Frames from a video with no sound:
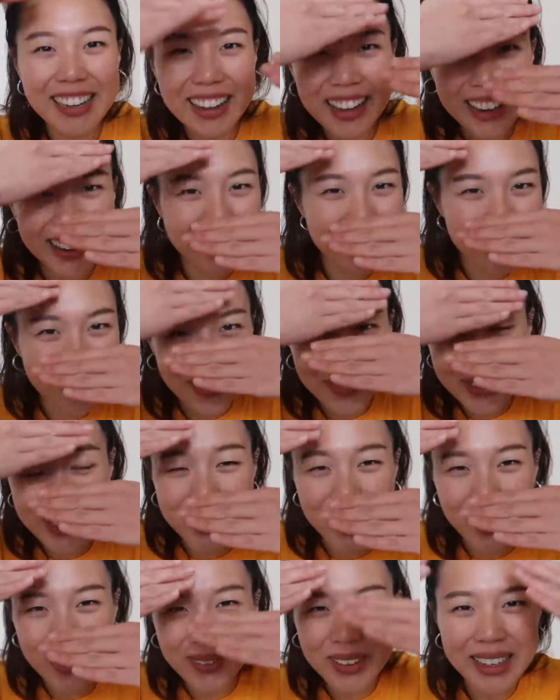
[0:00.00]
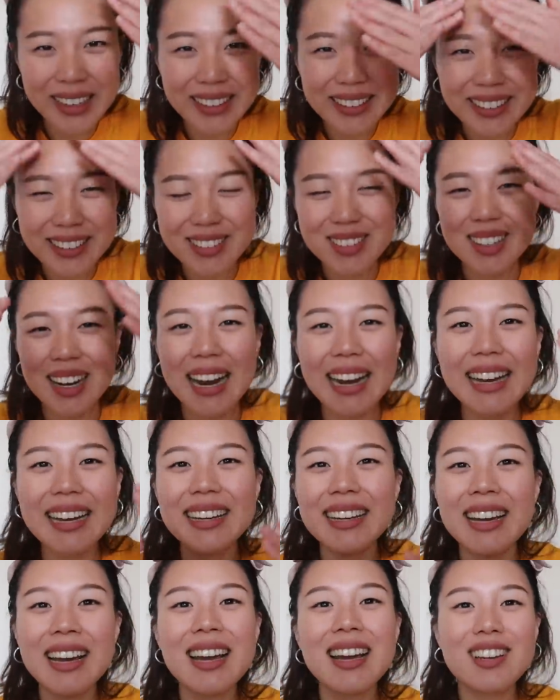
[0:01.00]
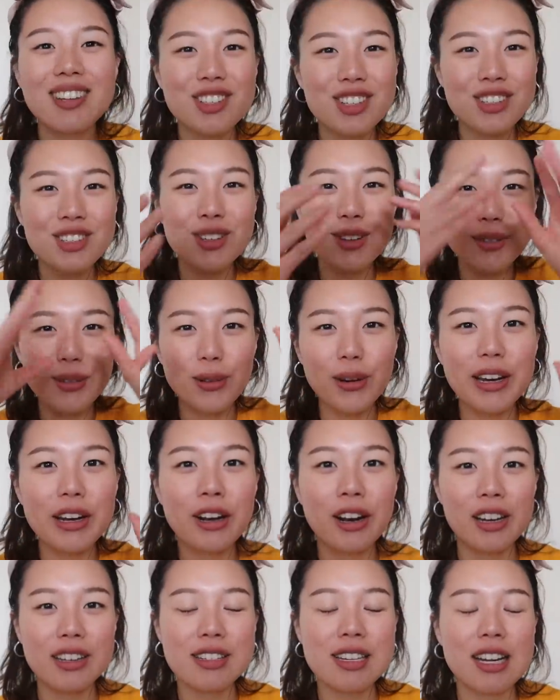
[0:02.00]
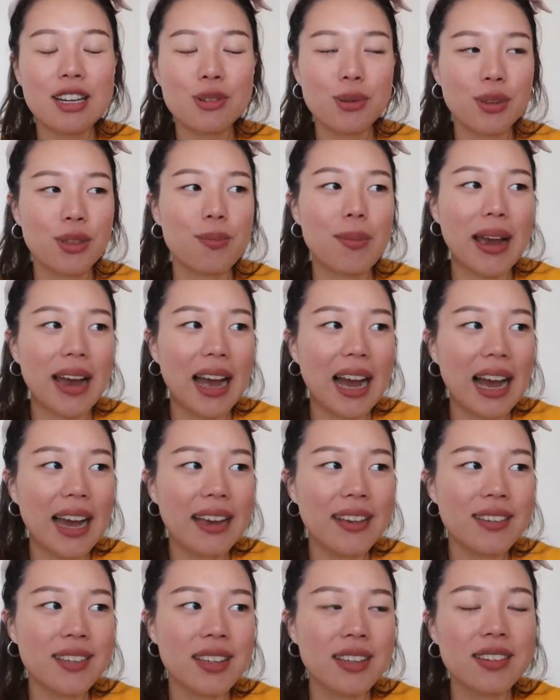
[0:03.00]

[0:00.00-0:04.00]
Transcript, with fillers: and then rub soap here, and then dry it, just to avoid contact with my eyes.